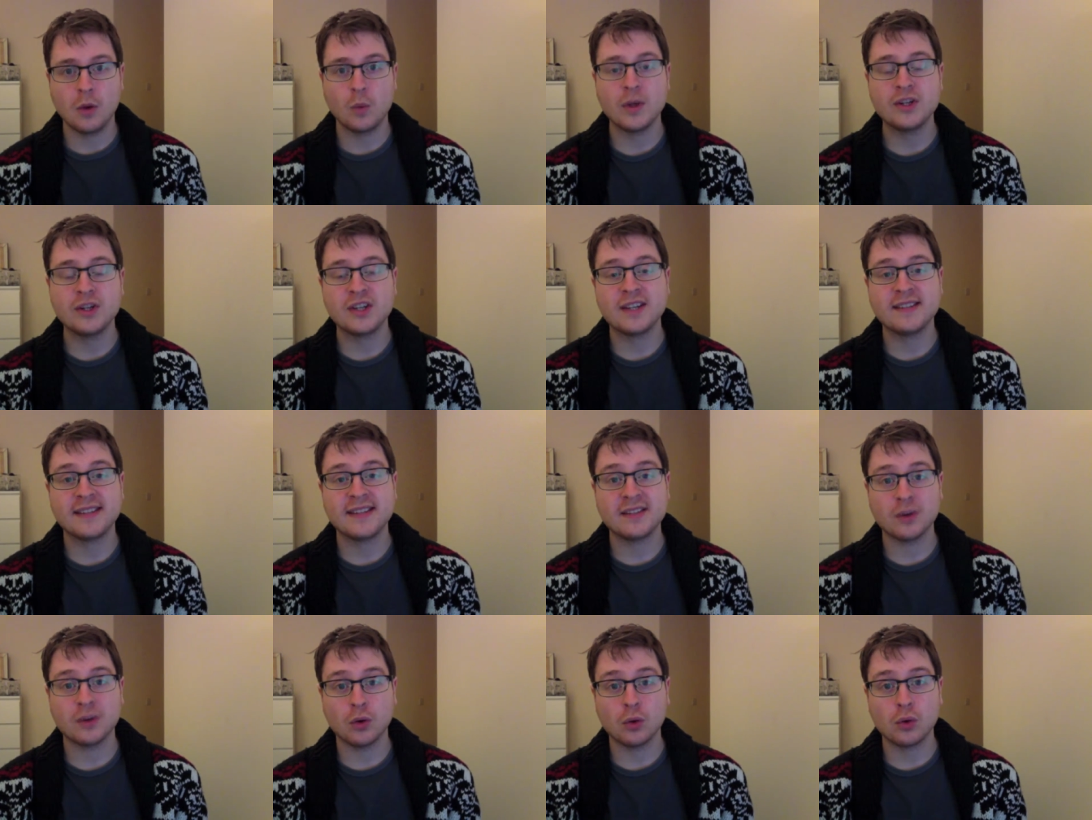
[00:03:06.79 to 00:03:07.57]
which is
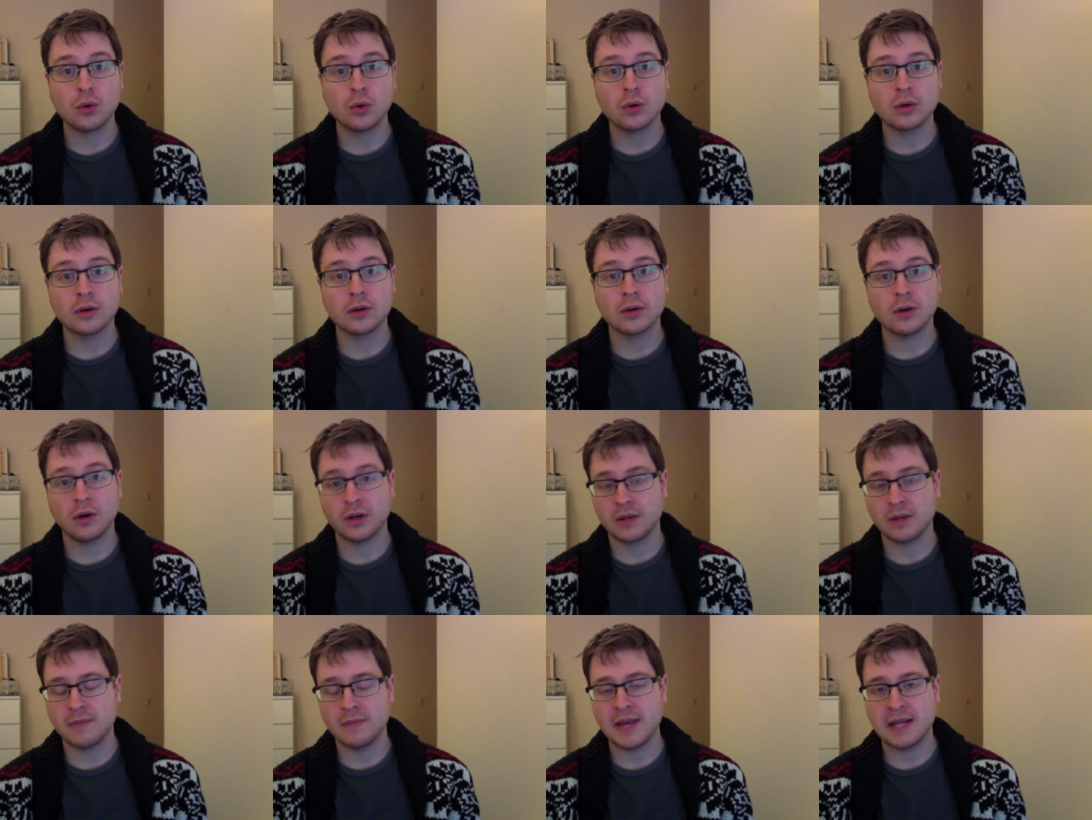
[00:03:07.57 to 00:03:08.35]
this orc
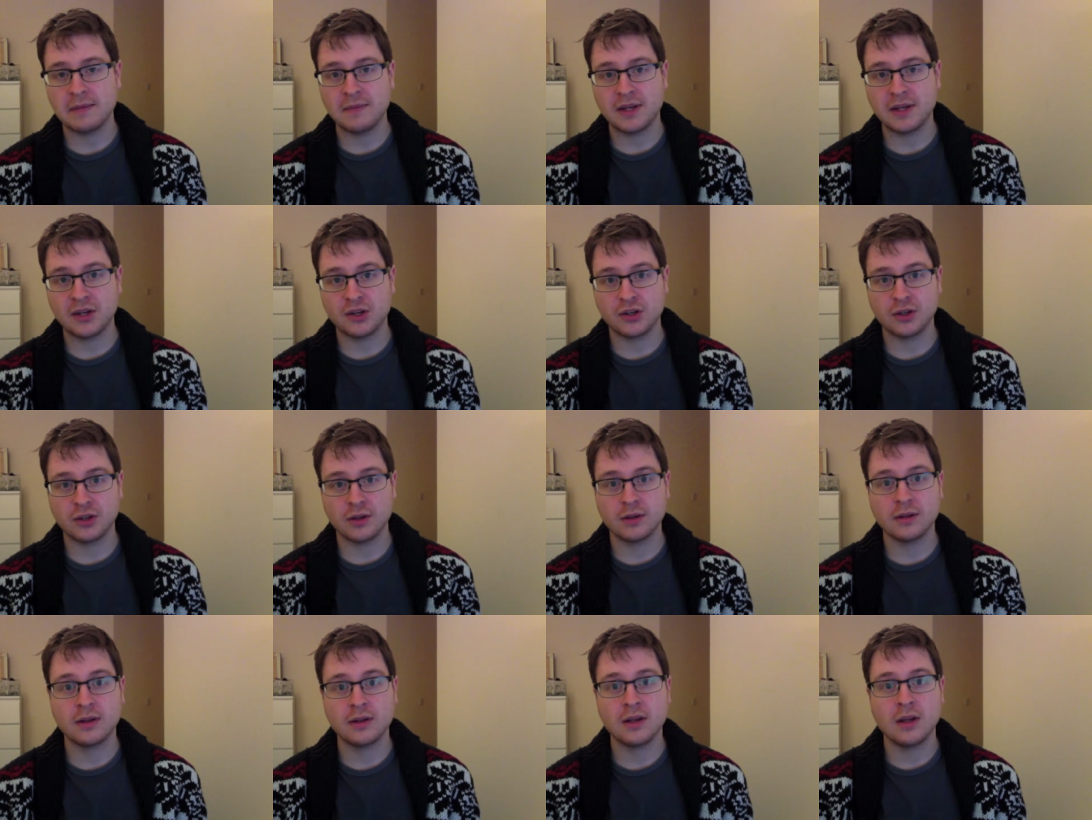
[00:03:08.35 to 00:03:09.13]
on a main
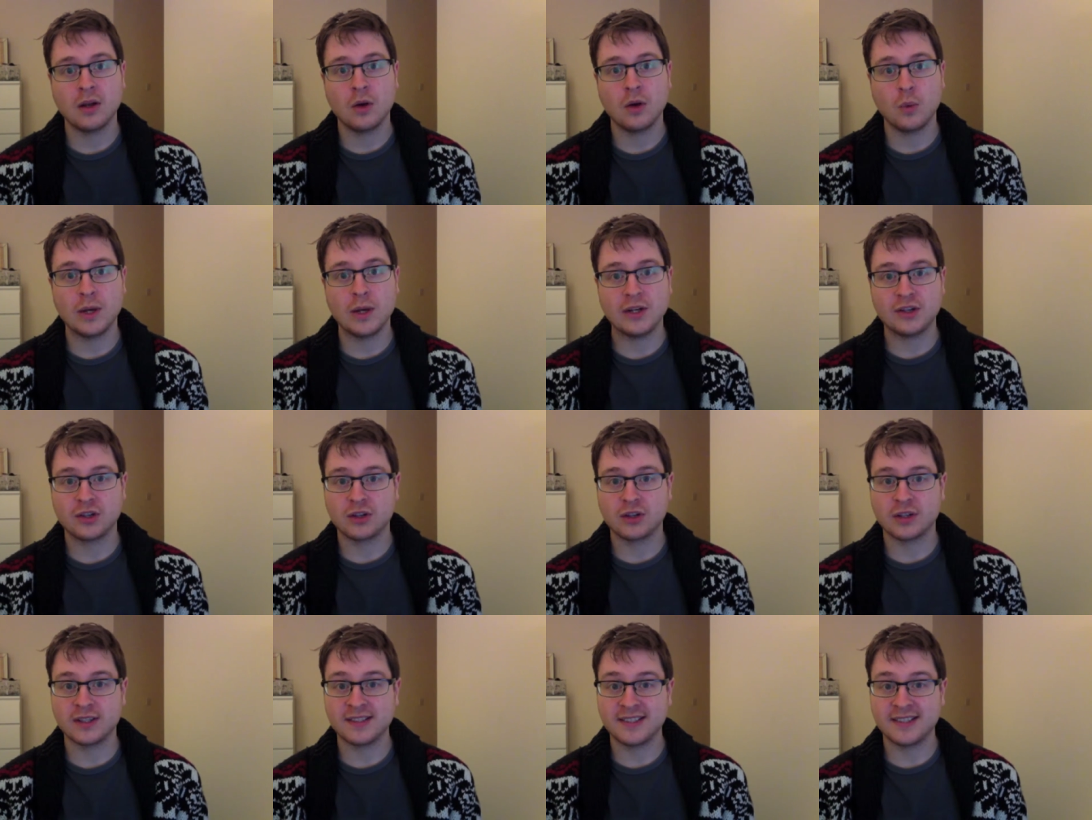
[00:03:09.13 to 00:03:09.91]
mission which
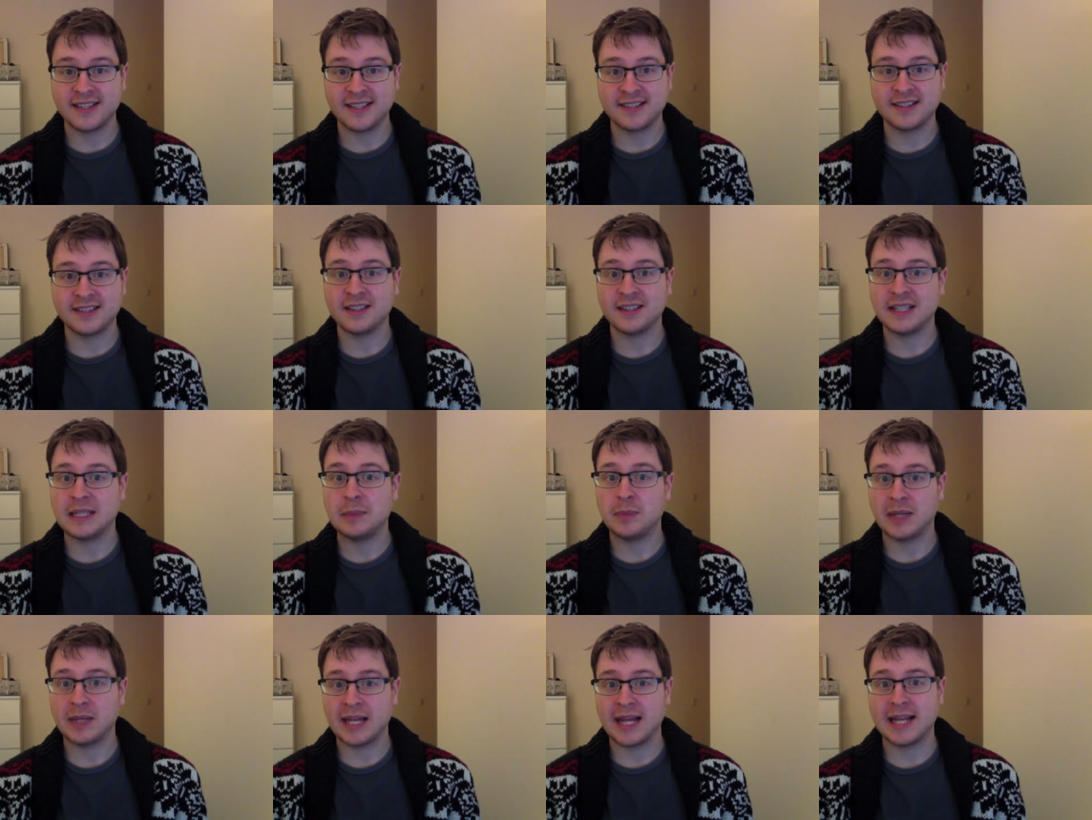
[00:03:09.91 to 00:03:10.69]

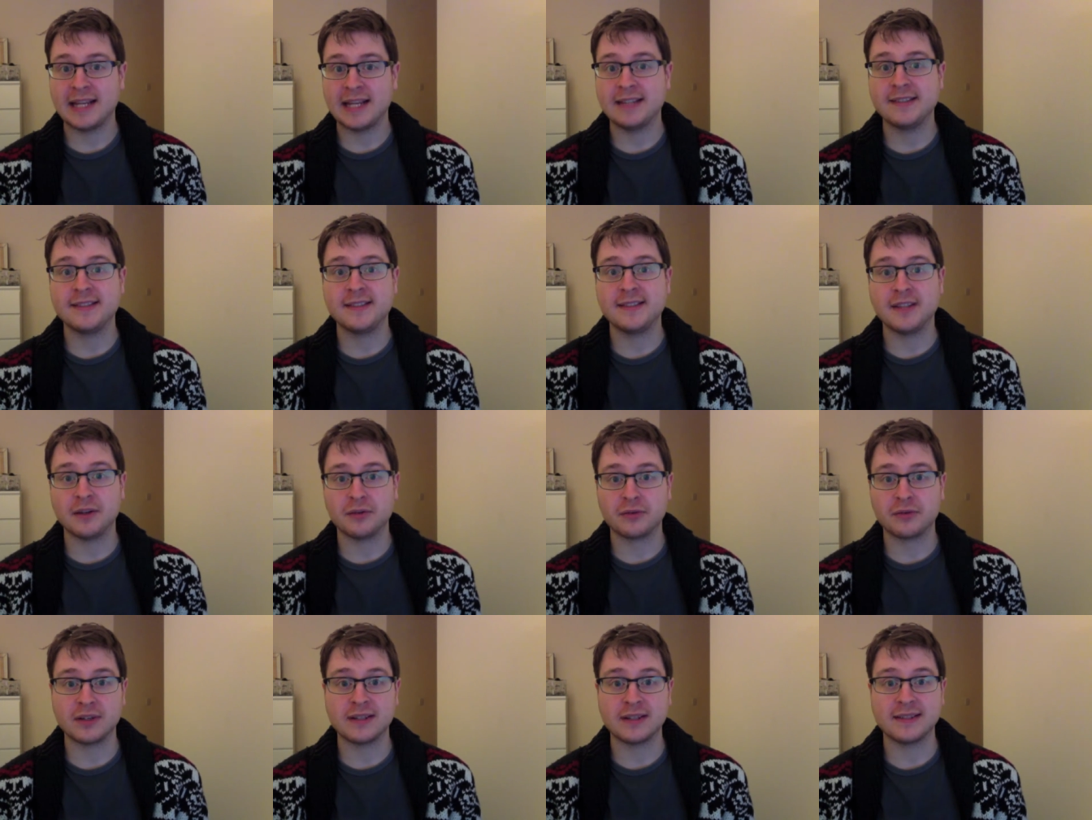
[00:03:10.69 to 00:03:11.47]
consistently plays
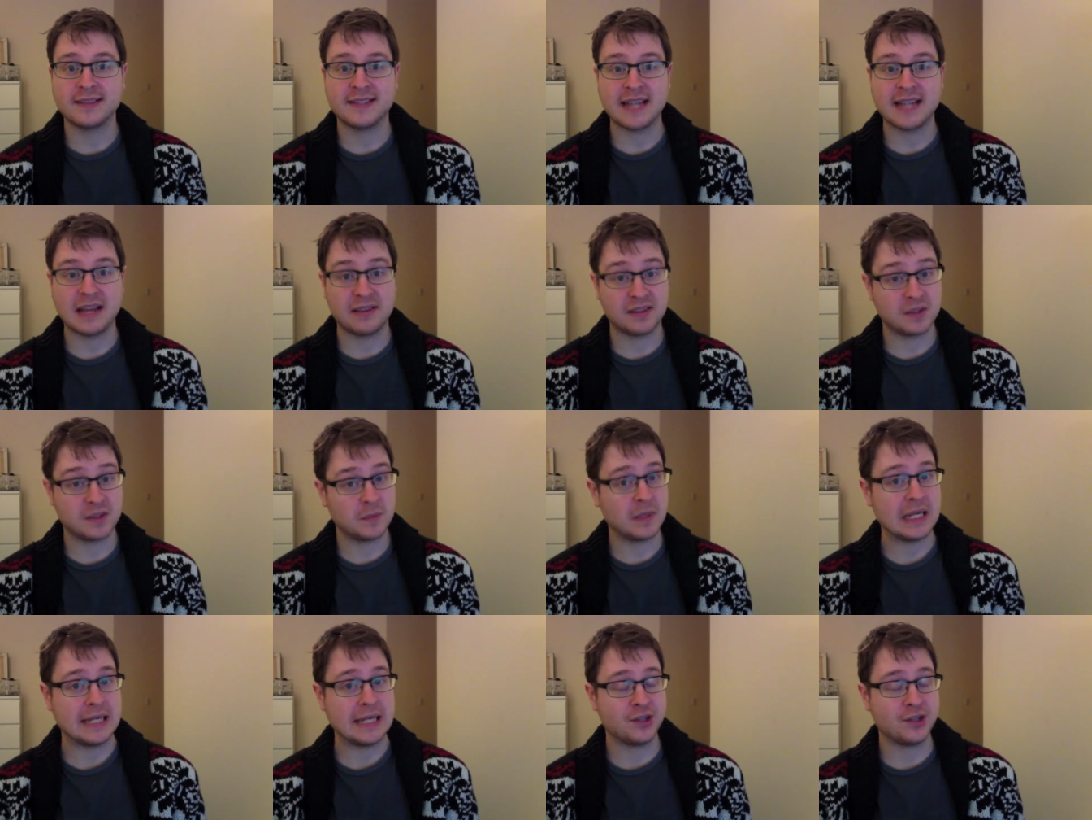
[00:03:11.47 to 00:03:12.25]
different death
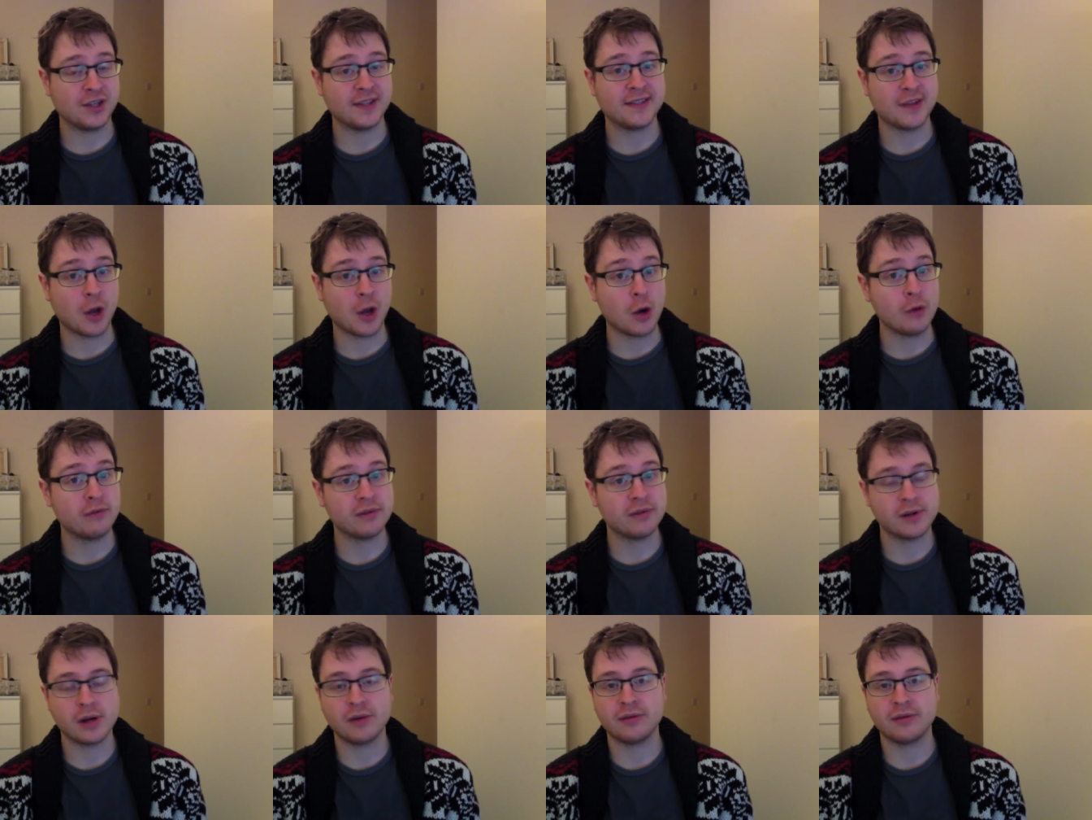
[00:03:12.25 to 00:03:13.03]
speeches over
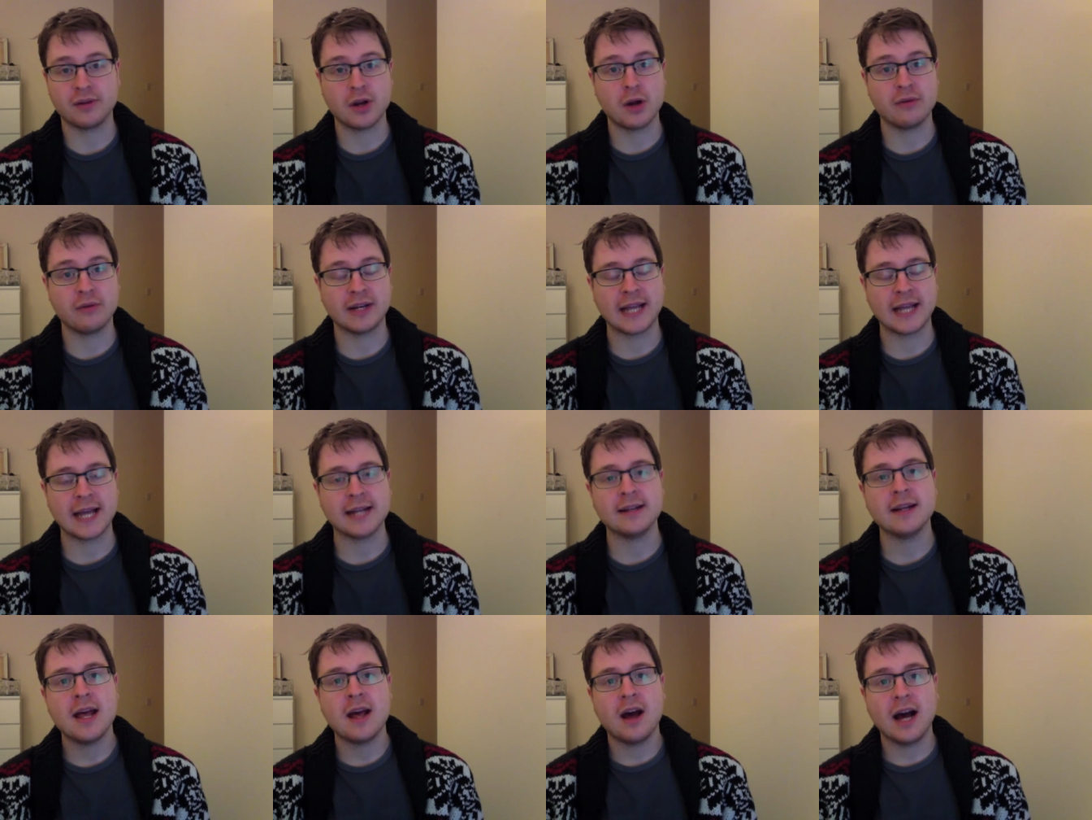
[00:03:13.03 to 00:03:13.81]
and over and over again.